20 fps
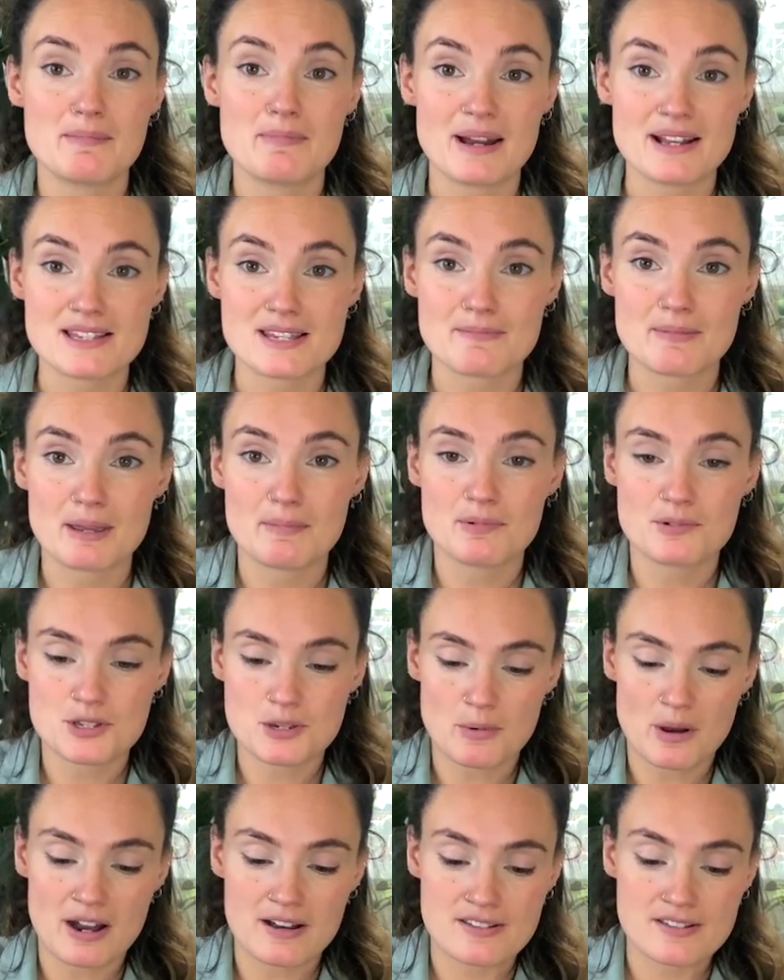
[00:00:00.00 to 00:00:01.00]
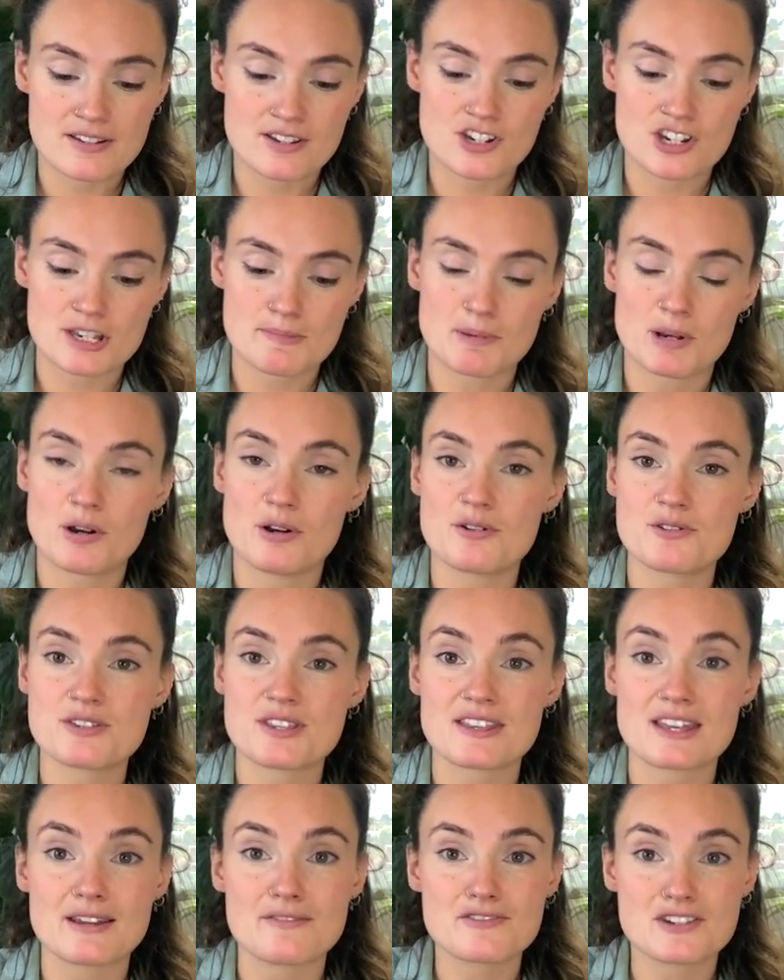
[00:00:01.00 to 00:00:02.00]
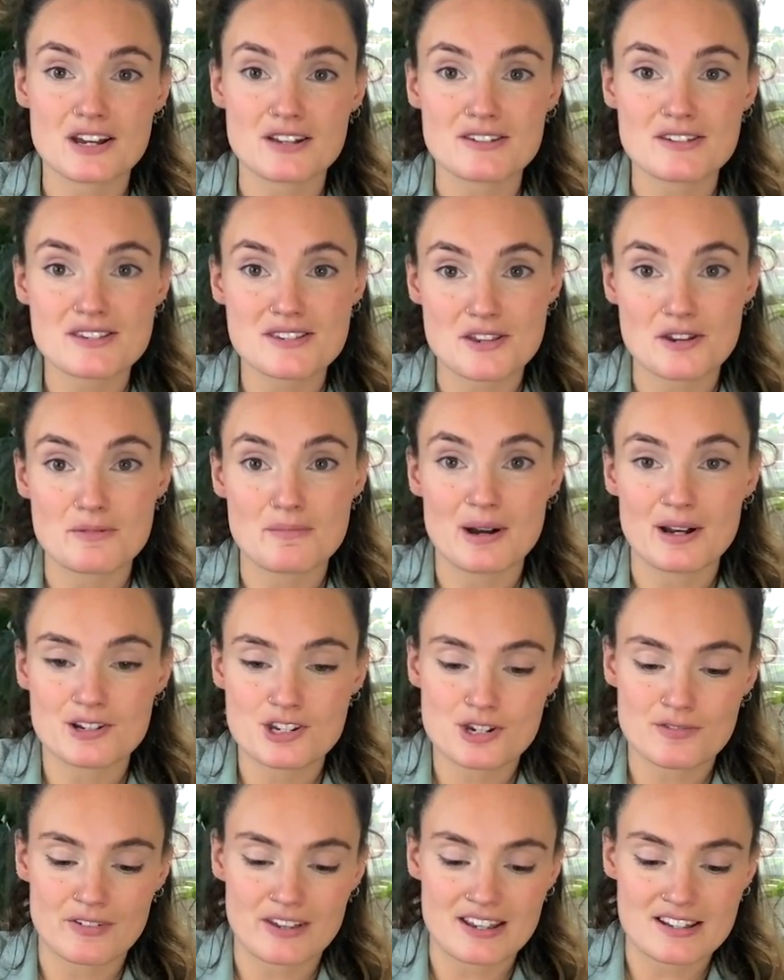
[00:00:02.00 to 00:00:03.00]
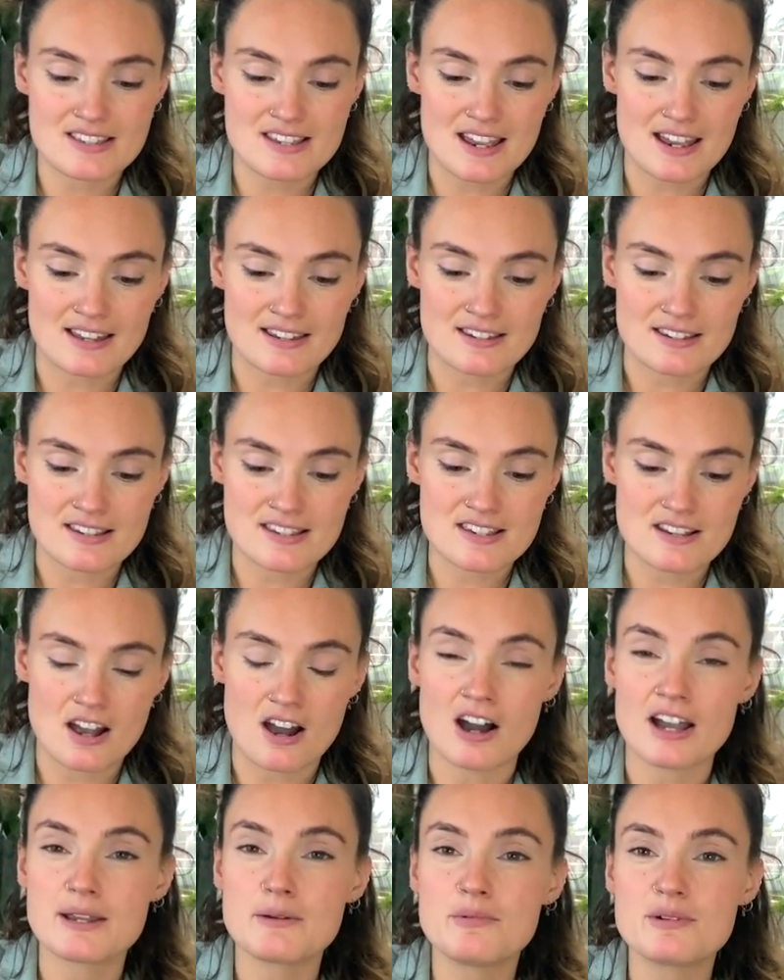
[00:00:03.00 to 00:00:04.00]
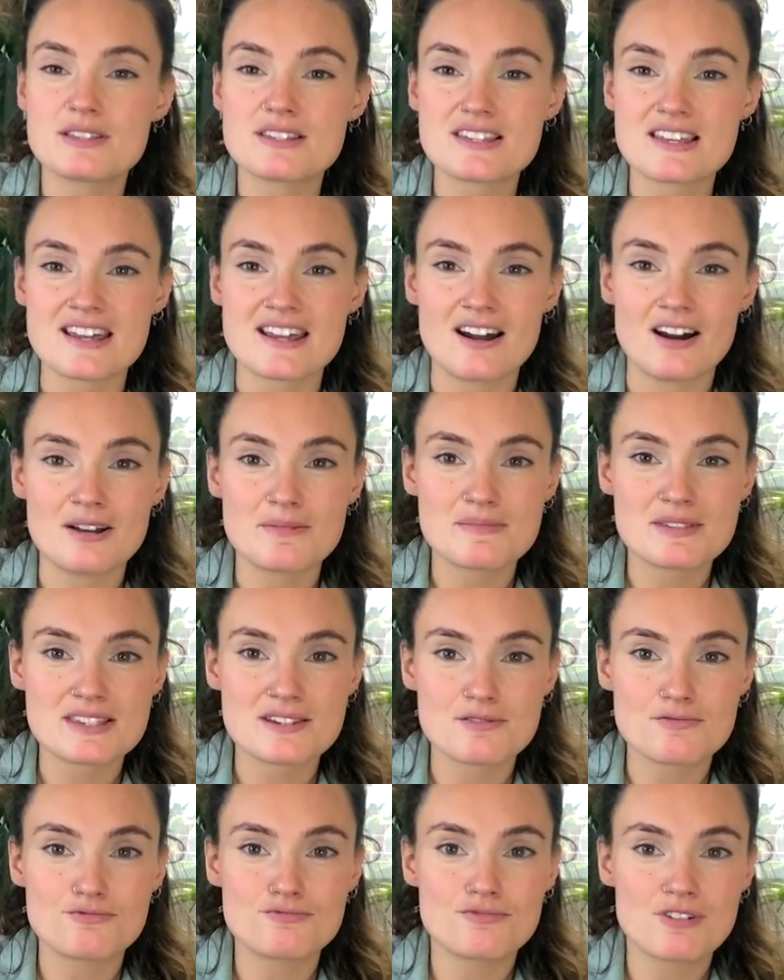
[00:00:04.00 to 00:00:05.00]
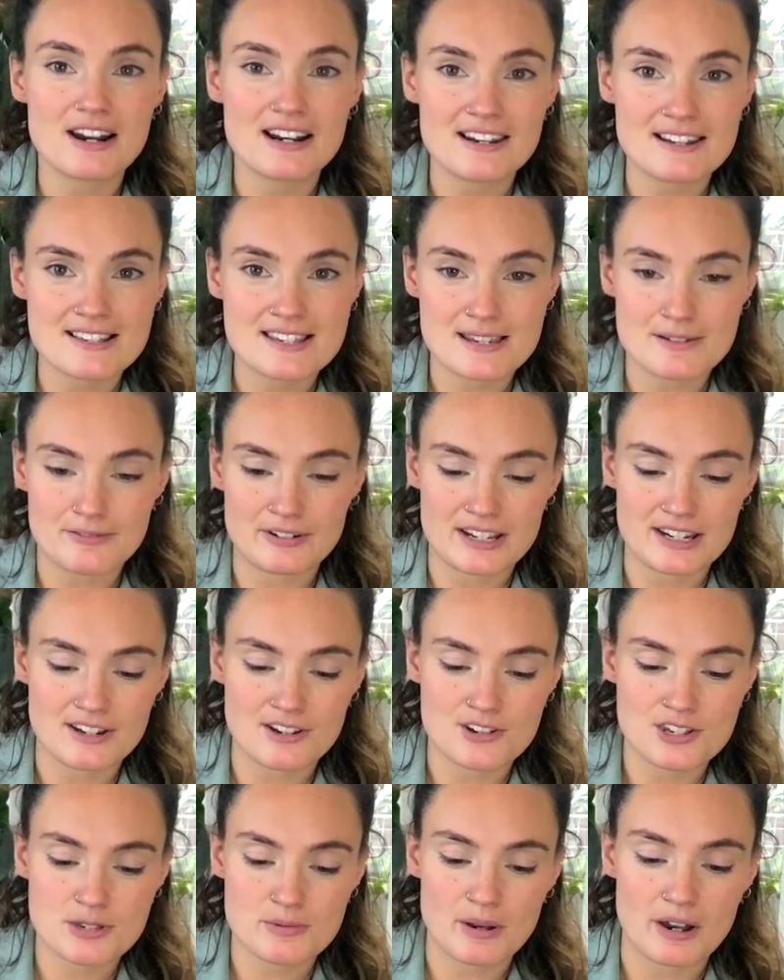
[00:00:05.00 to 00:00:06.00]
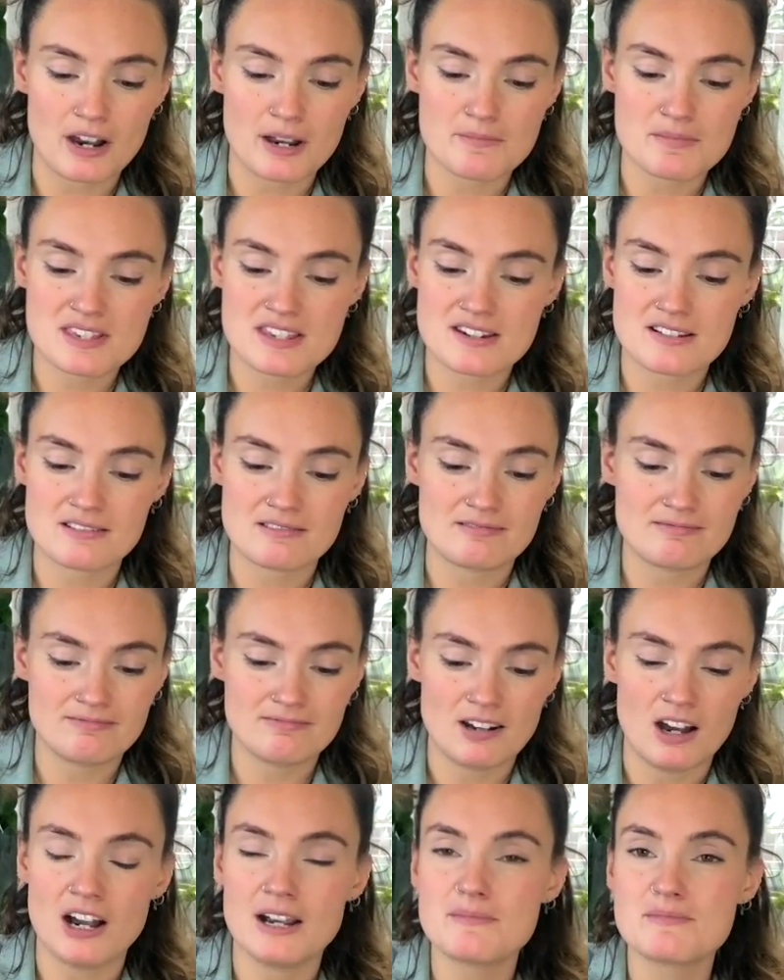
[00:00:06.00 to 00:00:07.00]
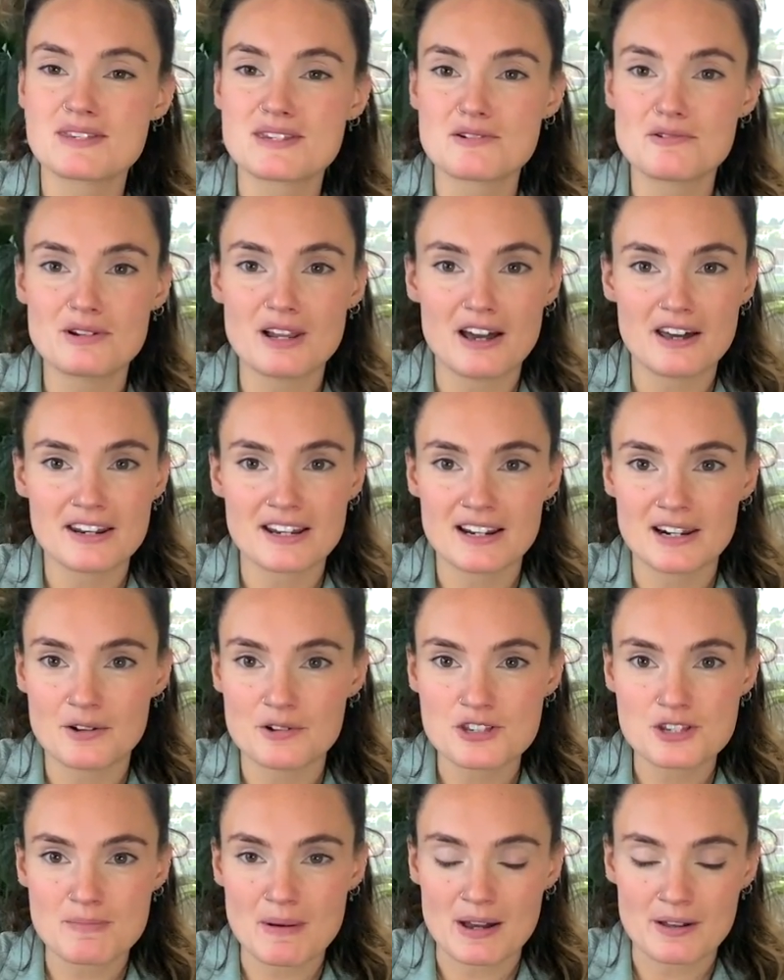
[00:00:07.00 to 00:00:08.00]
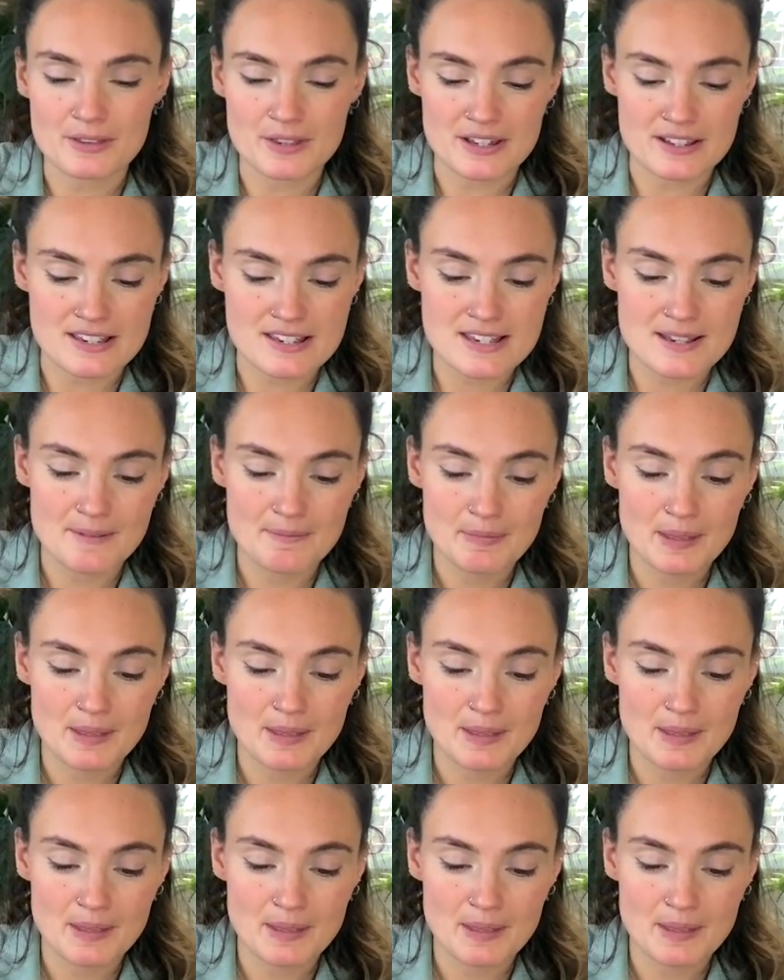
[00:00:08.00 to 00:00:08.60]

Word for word: better people to ask just because they've done so much of it. And I would say I'm still relatively new to it. I'm still, I'm still learning a lot about this.